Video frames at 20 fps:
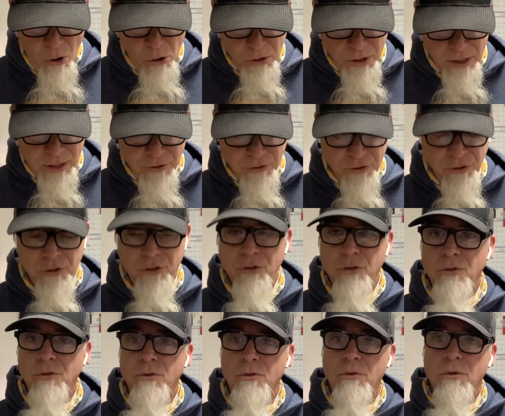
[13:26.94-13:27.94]
is
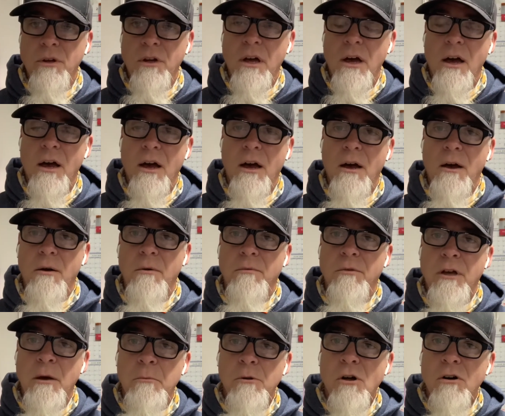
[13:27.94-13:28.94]
to
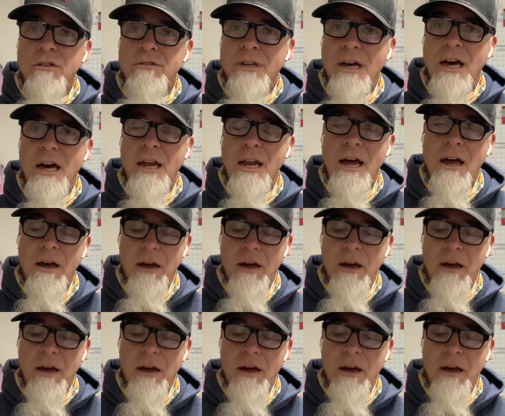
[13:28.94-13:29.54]
come alongside